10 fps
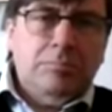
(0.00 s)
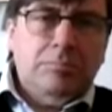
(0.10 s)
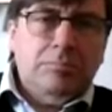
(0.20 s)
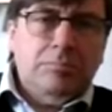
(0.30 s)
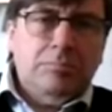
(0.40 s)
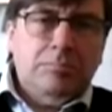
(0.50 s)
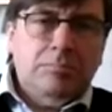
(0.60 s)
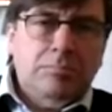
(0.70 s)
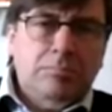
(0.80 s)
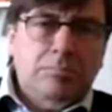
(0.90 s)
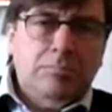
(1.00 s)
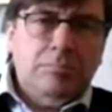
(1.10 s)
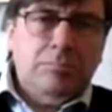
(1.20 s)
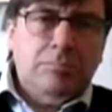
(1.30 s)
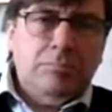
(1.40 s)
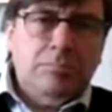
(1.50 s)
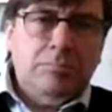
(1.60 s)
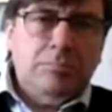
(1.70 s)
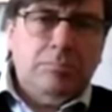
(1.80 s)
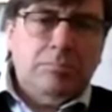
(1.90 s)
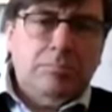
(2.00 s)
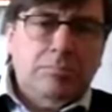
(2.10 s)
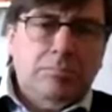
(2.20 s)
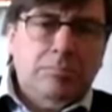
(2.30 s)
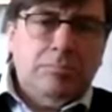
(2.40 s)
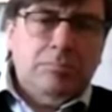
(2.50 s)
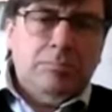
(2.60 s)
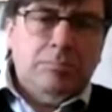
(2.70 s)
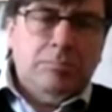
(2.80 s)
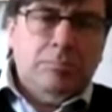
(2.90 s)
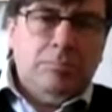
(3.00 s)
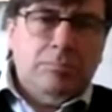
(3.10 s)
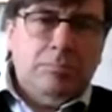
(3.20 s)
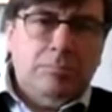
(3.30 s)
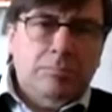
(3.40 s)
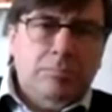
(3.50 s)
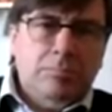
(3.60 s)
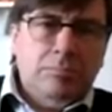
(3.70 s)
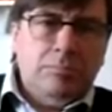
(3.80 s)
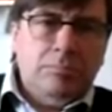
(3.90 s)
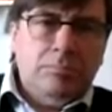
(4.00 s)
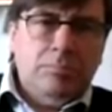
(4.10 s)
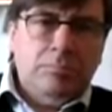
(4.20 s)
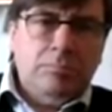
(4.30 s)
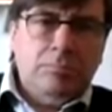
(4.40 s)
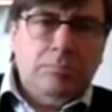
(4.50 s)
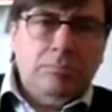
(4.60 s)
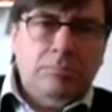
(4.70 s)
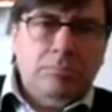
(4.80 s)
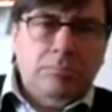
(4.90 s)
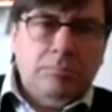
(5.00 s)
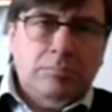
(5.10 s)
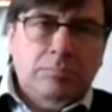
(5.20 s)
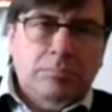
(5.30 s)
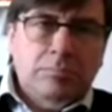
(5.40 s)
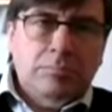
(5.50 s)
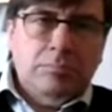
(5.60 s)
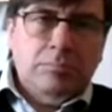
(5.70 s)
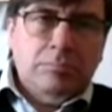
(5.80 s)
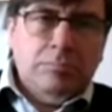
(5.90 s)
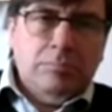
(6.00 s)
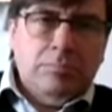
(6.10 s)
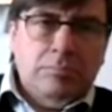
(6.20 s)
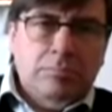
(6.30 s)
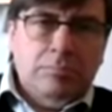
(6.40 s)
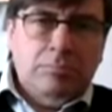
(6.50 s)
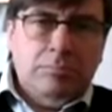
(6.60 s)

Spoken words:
The person shown says nothing.